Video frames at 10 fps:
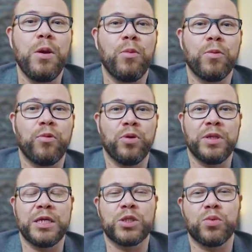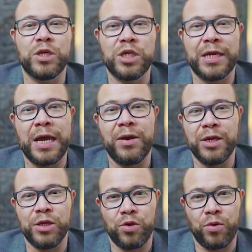More importantly, it's reaching out
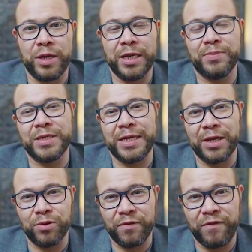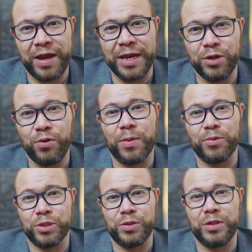and joining up together to find new
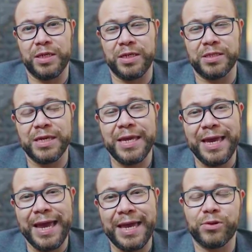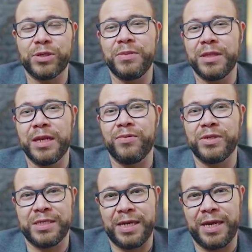opportunities. And there's something that I
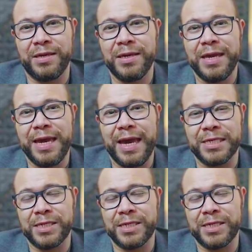would say, as